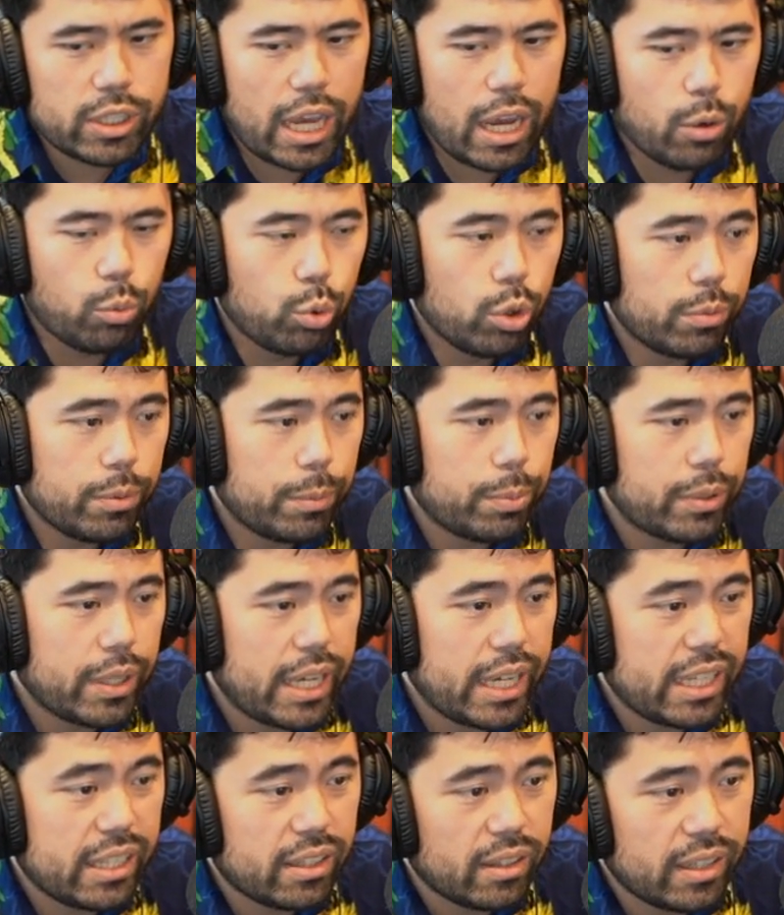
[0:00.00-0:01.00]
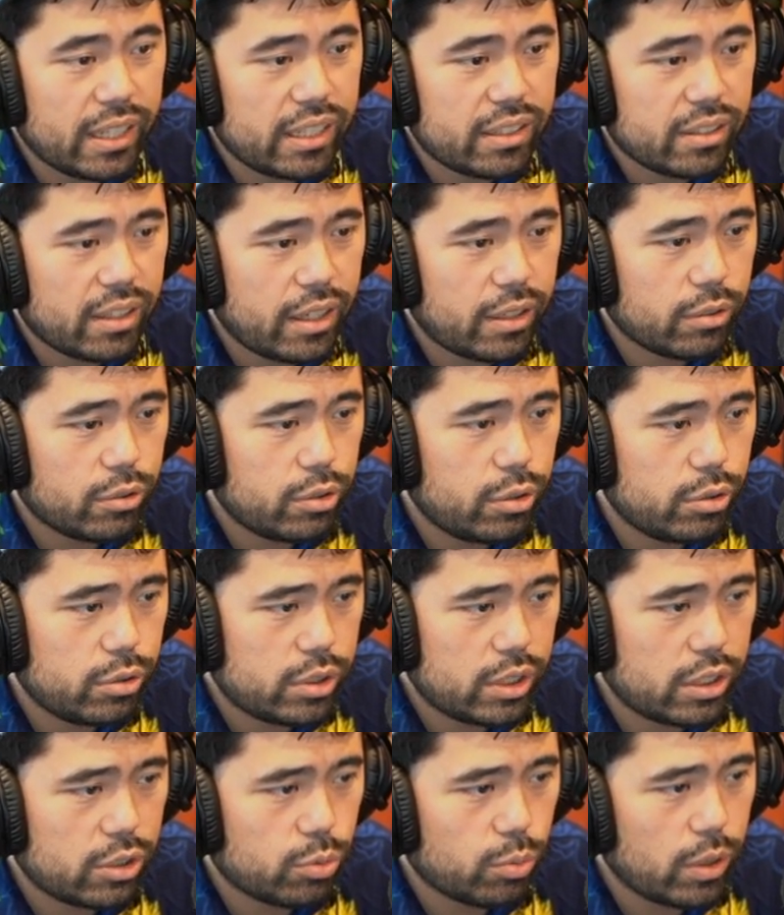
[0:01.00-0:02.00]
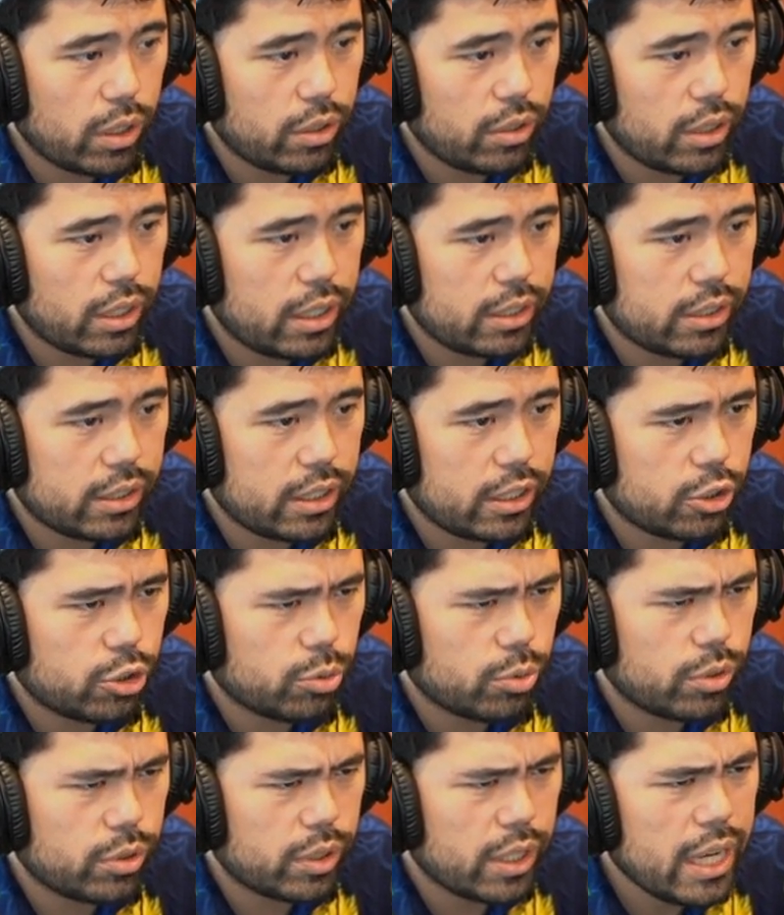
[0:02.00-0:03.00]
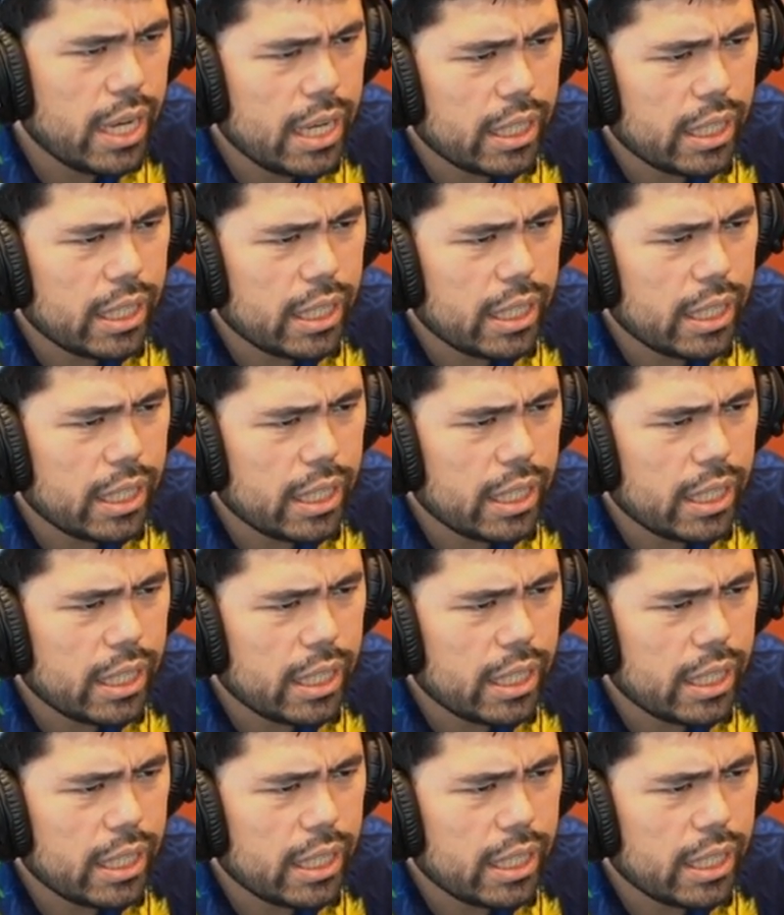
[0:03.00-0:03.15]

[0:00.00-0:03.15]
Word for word: I will be playing in the late Title Tuesday as well, you guys, in case you're wondering.